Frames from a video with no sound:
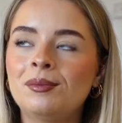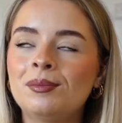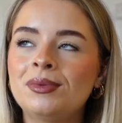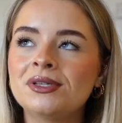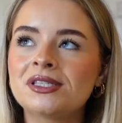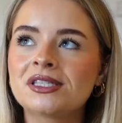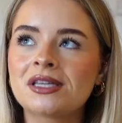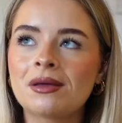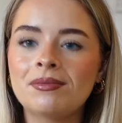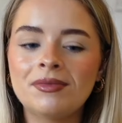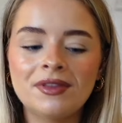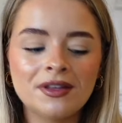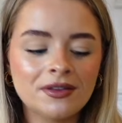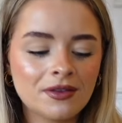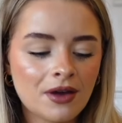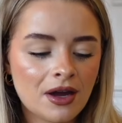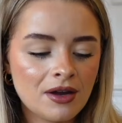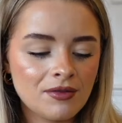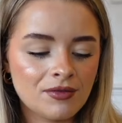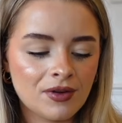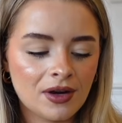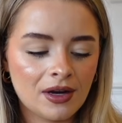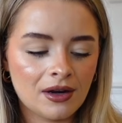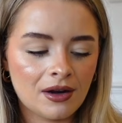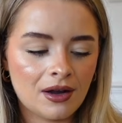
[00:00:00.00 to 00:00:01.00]
But something that I
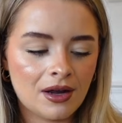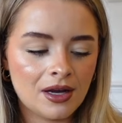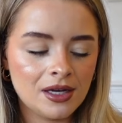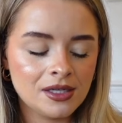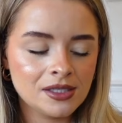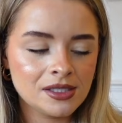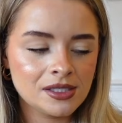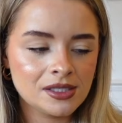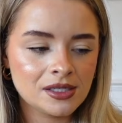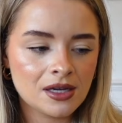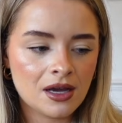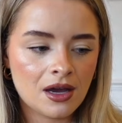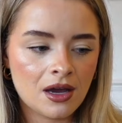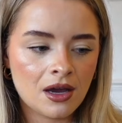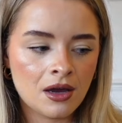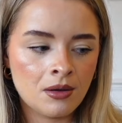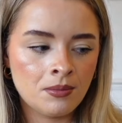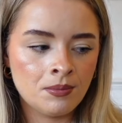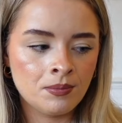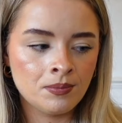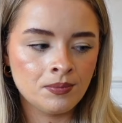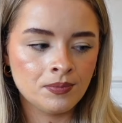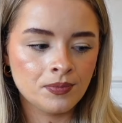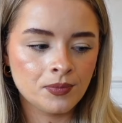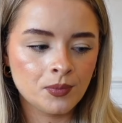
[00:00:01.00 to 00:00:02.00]
realised
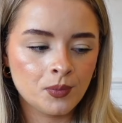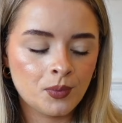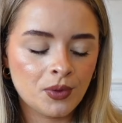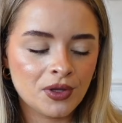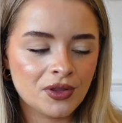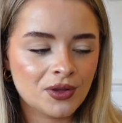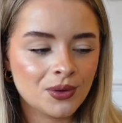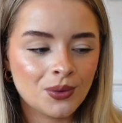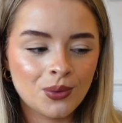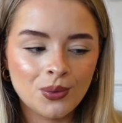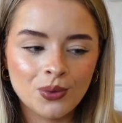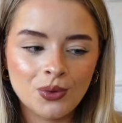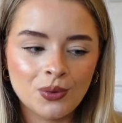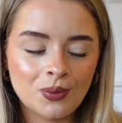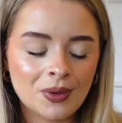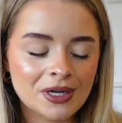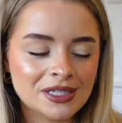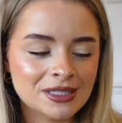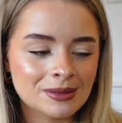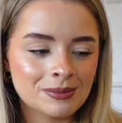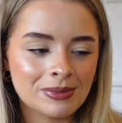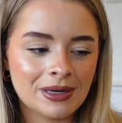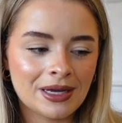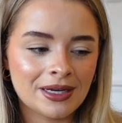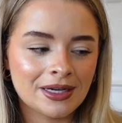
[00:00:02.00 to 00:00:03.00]
um, with all the
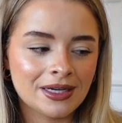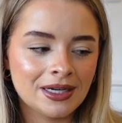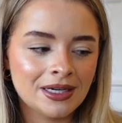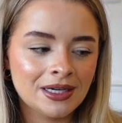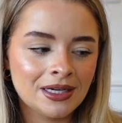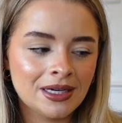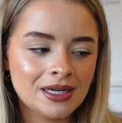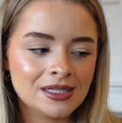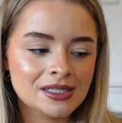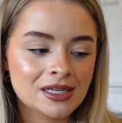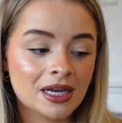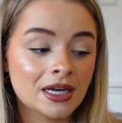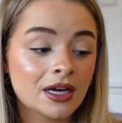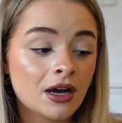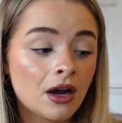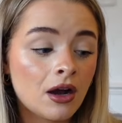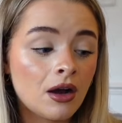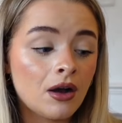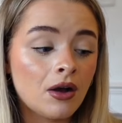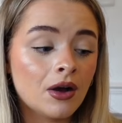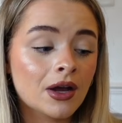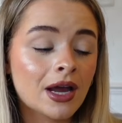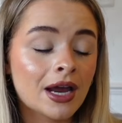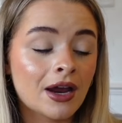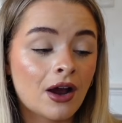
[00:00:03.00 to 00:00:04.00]
wedding planning is like,
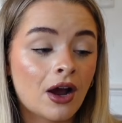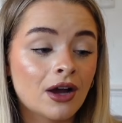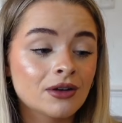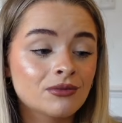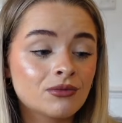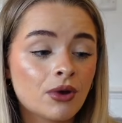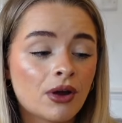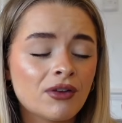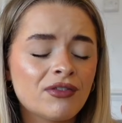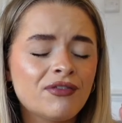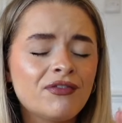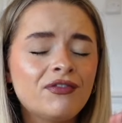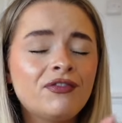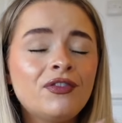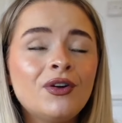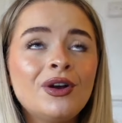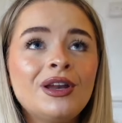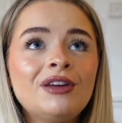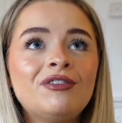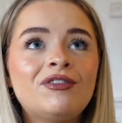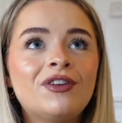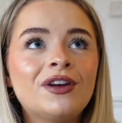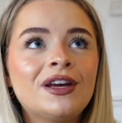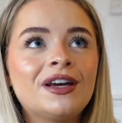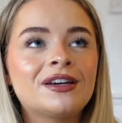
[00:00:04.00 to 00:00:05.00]
okay, I, I fully,
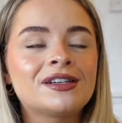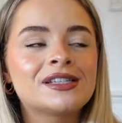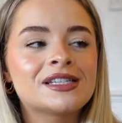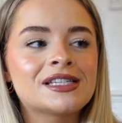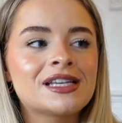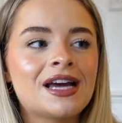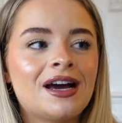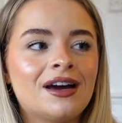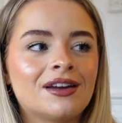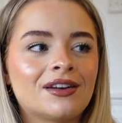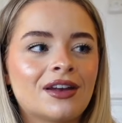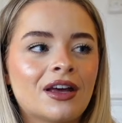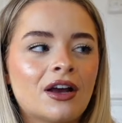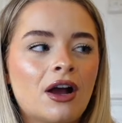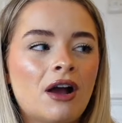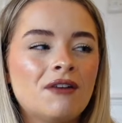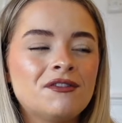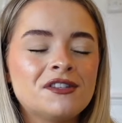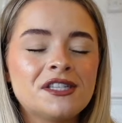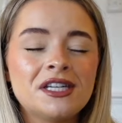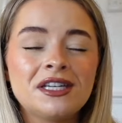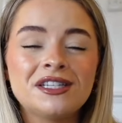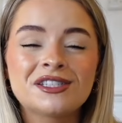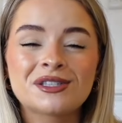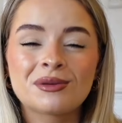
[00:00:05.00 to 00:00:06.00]
fully understand. Like, I've
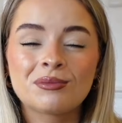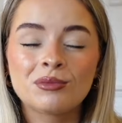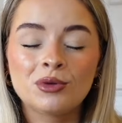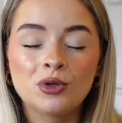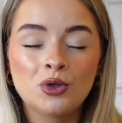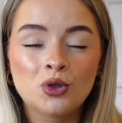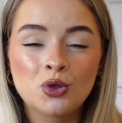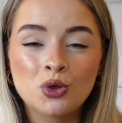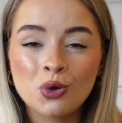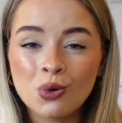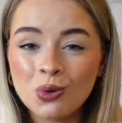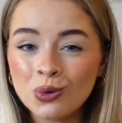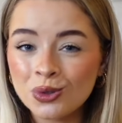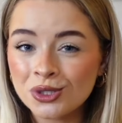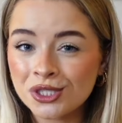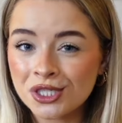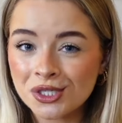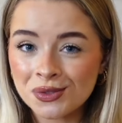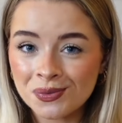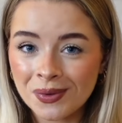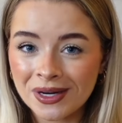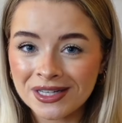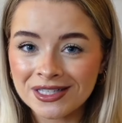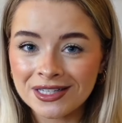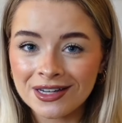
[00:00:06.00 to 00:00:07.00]
seen some
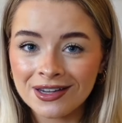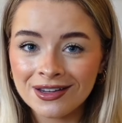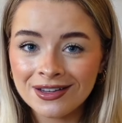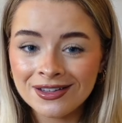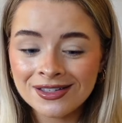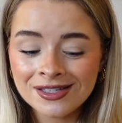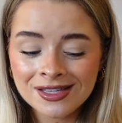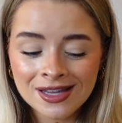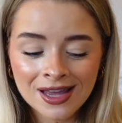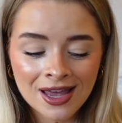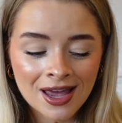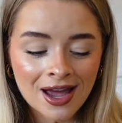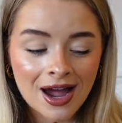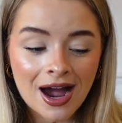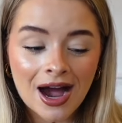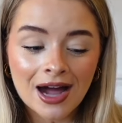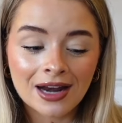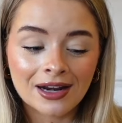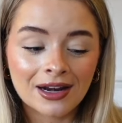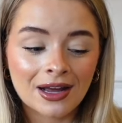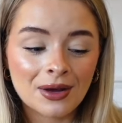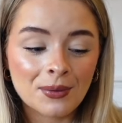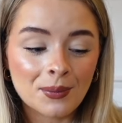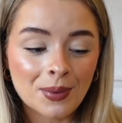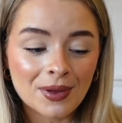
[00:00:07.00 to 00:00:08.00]
gorgeous weddings and
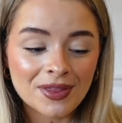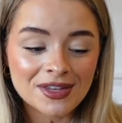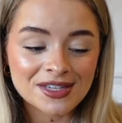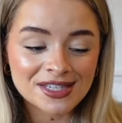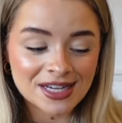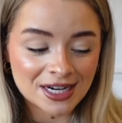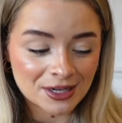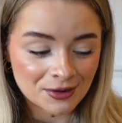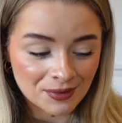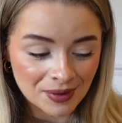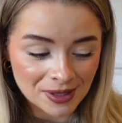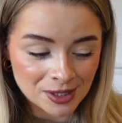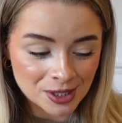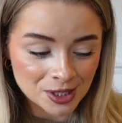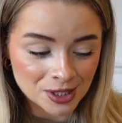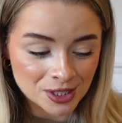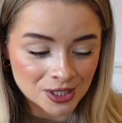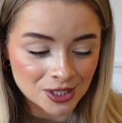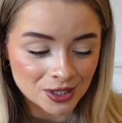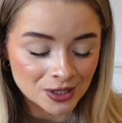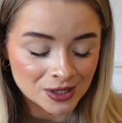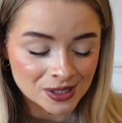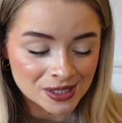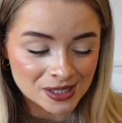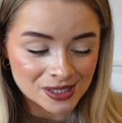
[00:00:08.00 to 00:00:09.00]
like where the decorations
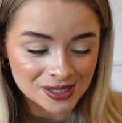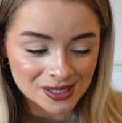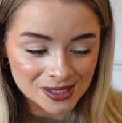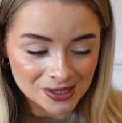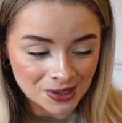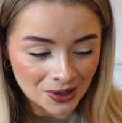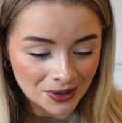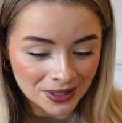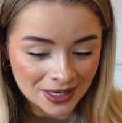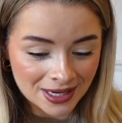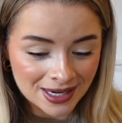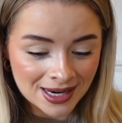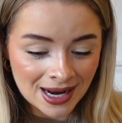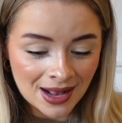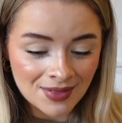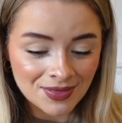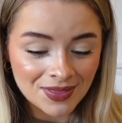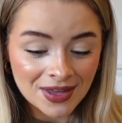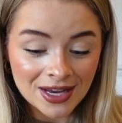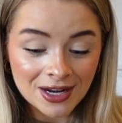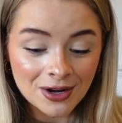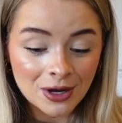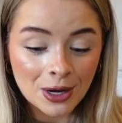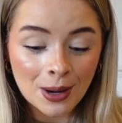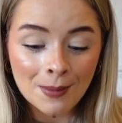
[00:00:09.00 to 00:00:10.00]
look stunning and
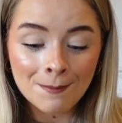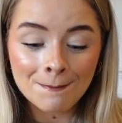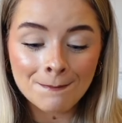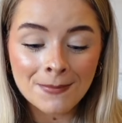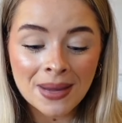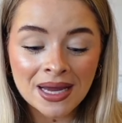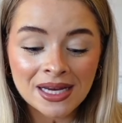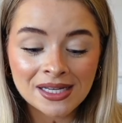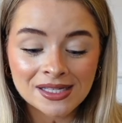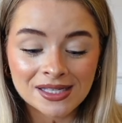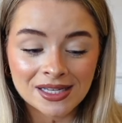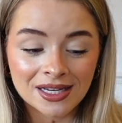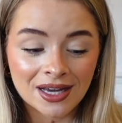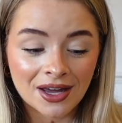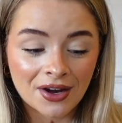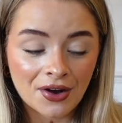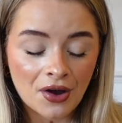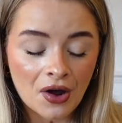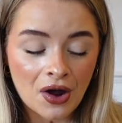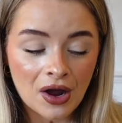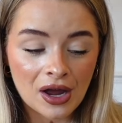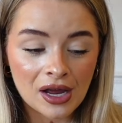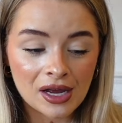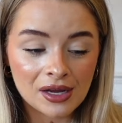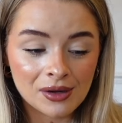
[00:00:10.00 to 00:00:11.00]
they look amazing, and
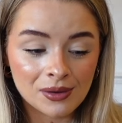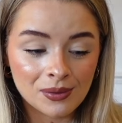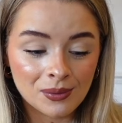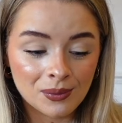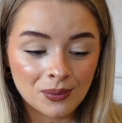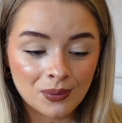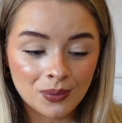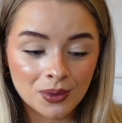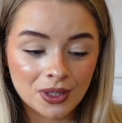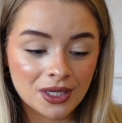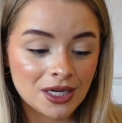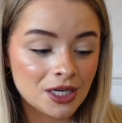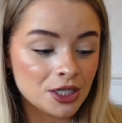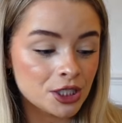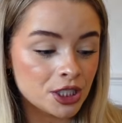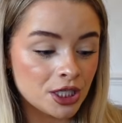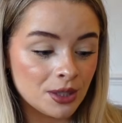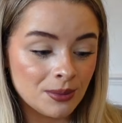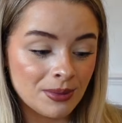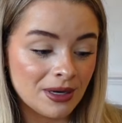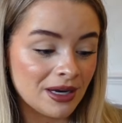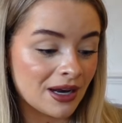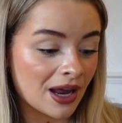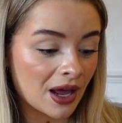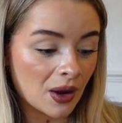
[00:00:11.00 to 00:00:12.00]
I would literally
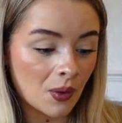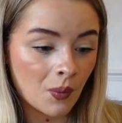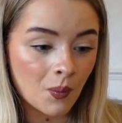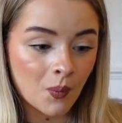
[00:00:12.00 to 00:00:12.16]
be like,